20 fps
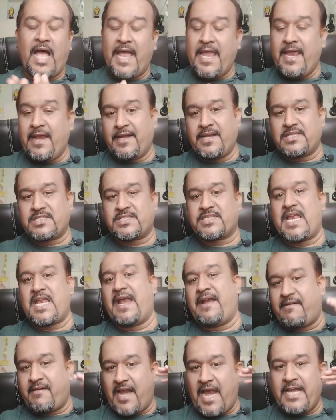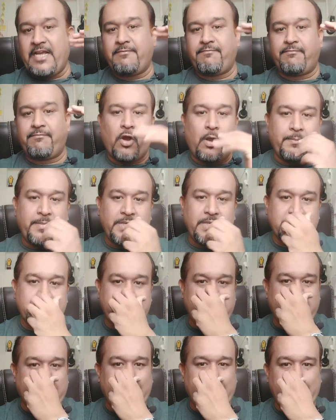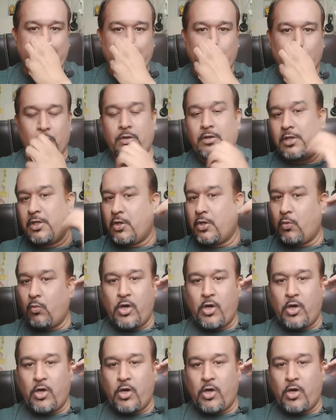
I understand right from his degree, you know,